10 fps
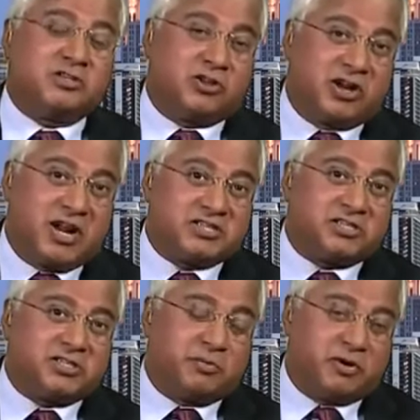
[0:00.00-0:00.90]
the
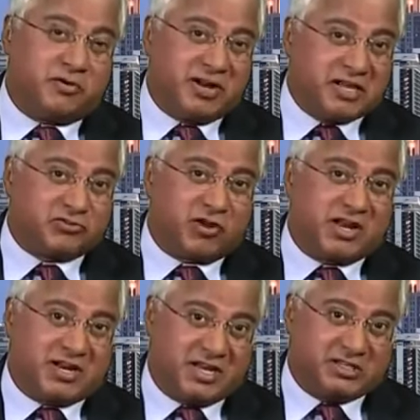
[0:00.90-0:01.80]
relationship between
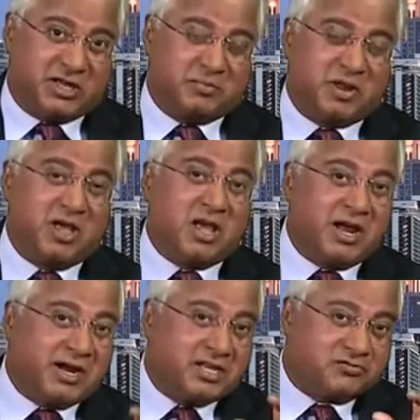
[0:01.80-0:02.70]
Israel and Egypt
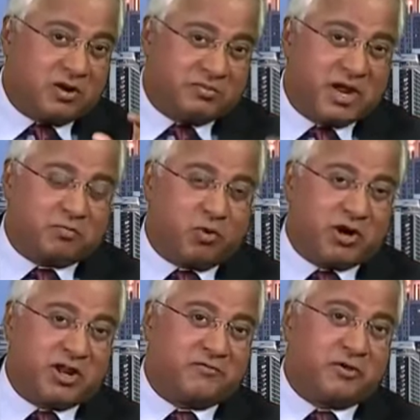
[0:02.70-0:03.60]
it is from that
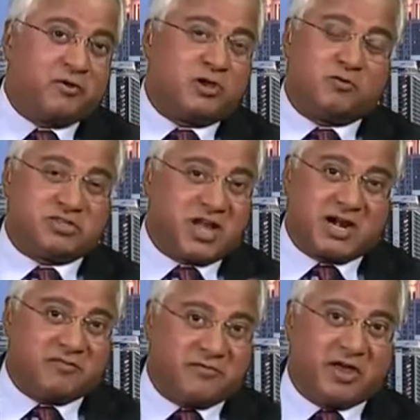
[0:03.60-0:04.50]
point of view, he was
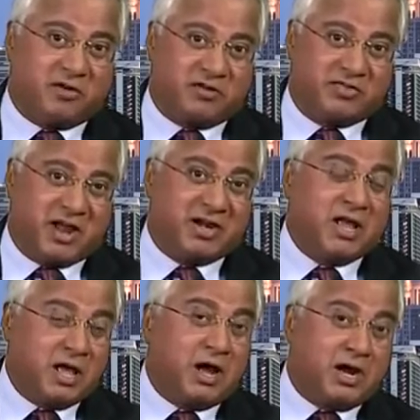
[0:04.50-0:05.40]
not in favor of that,
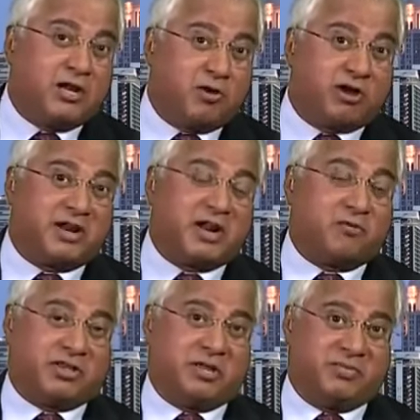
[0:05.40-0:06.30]
and you agreed
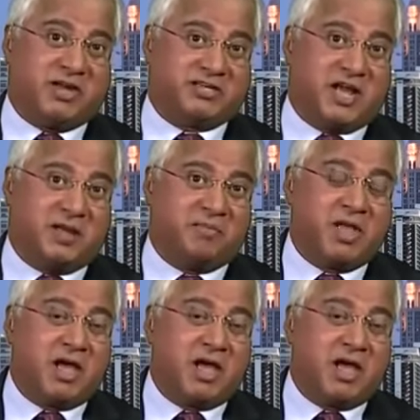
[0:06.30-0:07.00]
with him that time.